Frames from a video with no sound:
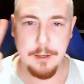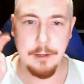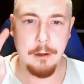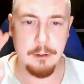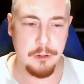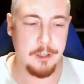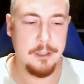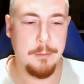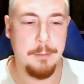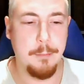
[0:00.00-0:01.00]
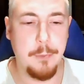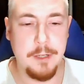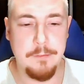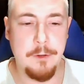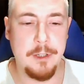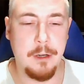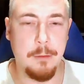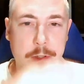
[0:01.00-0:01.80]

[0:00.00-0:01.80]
large item. I put in inverted commas